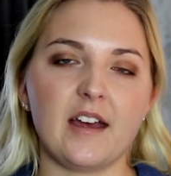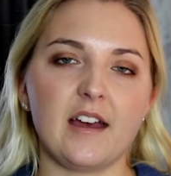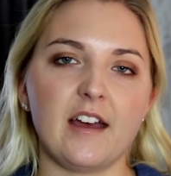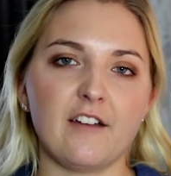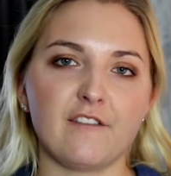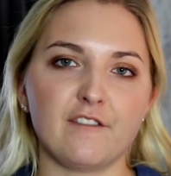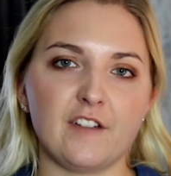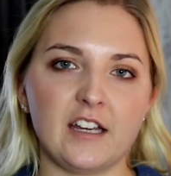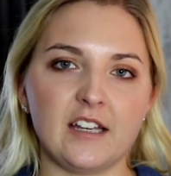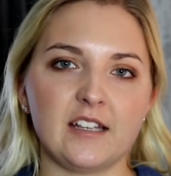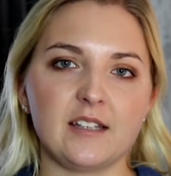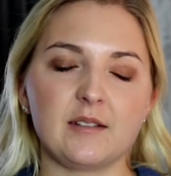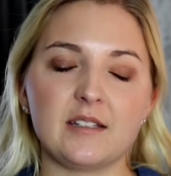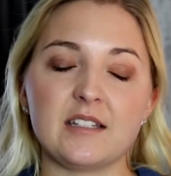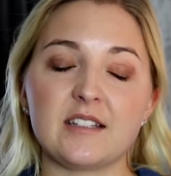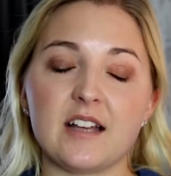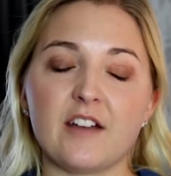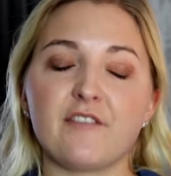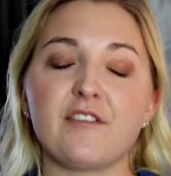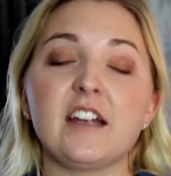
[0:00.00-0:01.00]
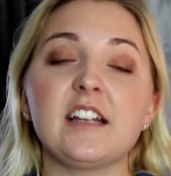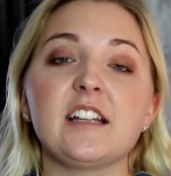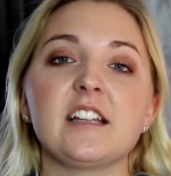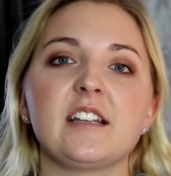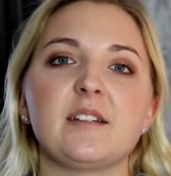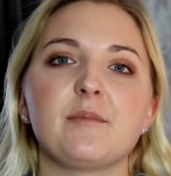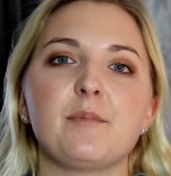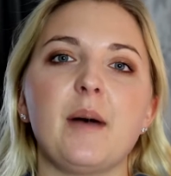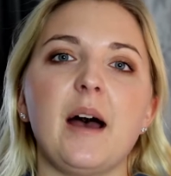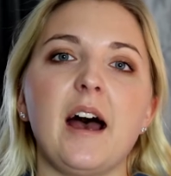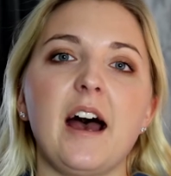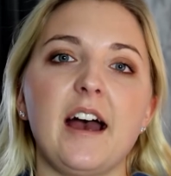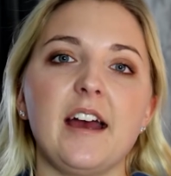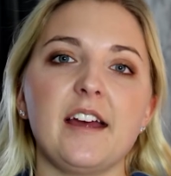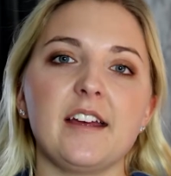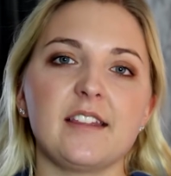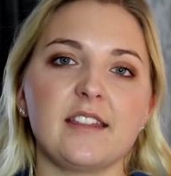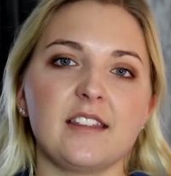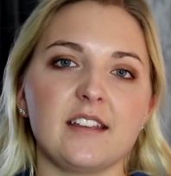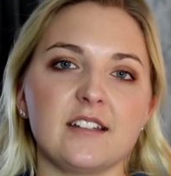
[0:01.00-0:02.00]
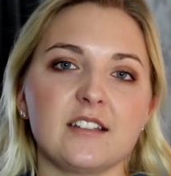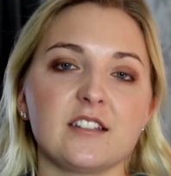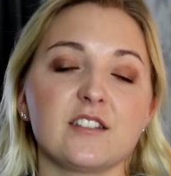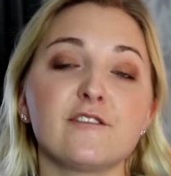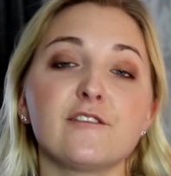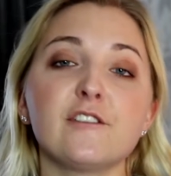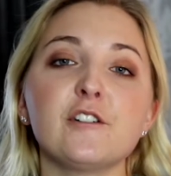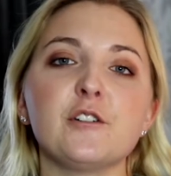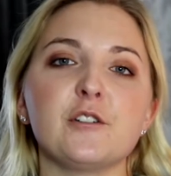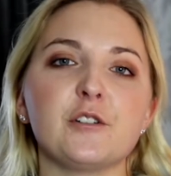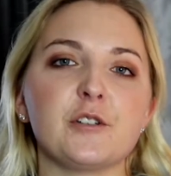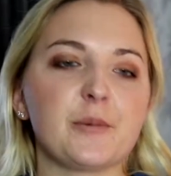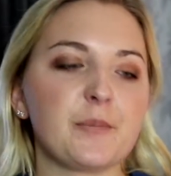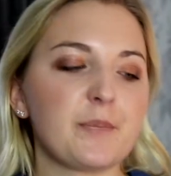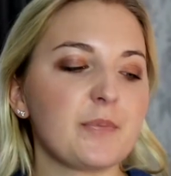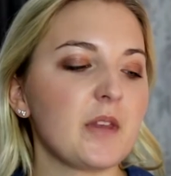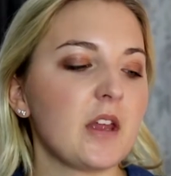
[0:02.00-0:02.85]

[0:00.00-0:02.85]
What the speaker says: affected by this food.